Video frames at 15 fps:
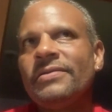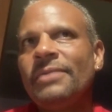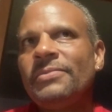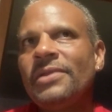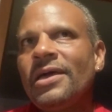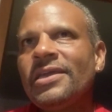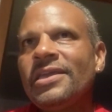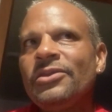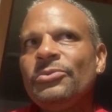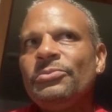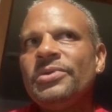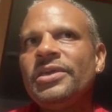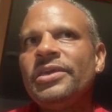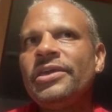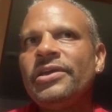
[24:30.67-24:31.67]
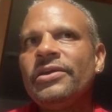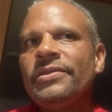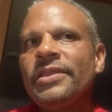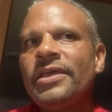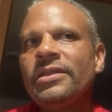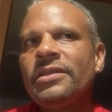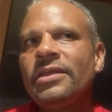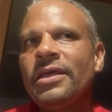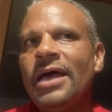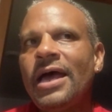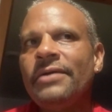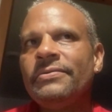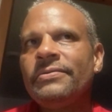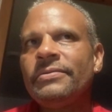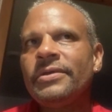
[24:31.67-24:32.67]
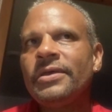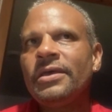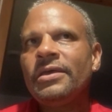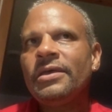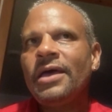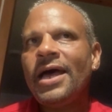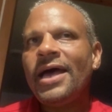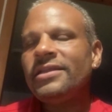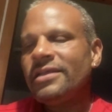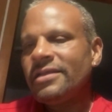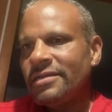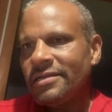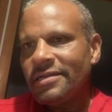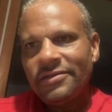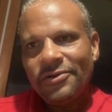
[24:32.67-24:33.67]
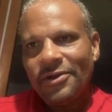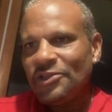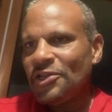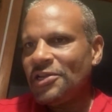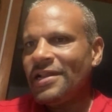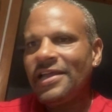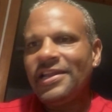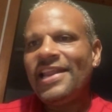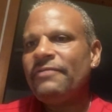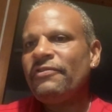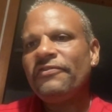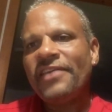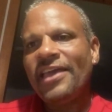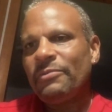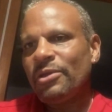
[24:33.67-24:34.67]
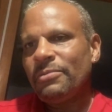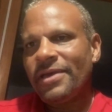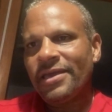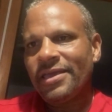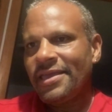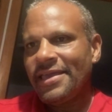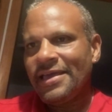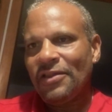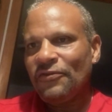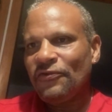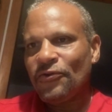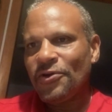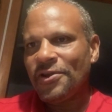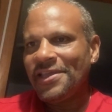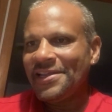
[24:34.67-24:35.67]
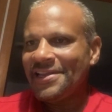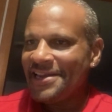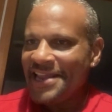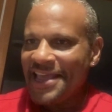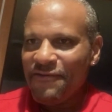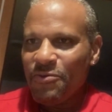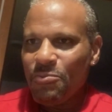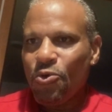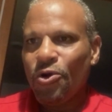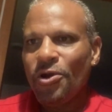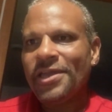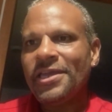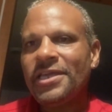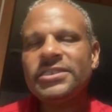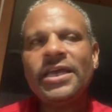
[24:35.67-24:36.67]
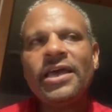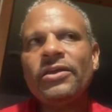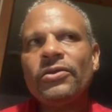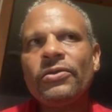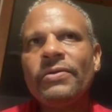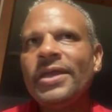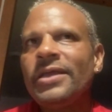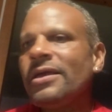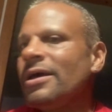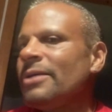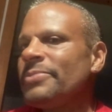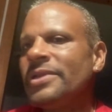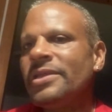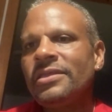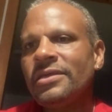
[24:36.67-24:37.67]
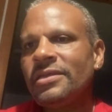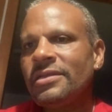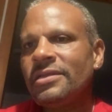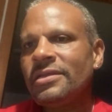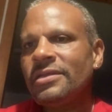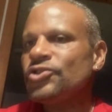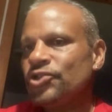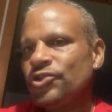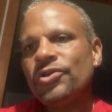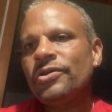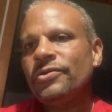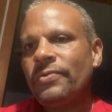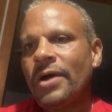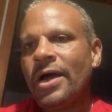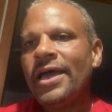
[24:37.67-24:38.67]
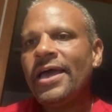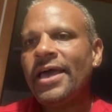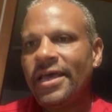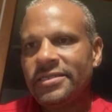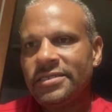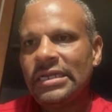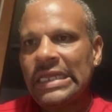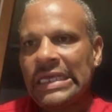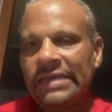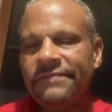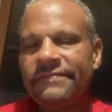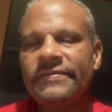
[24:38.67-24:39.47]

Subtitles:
I'm lucky to be here, and that I didn't have a family back in California. I didn't have a mortgage. I had a great company that understood why I had to leave.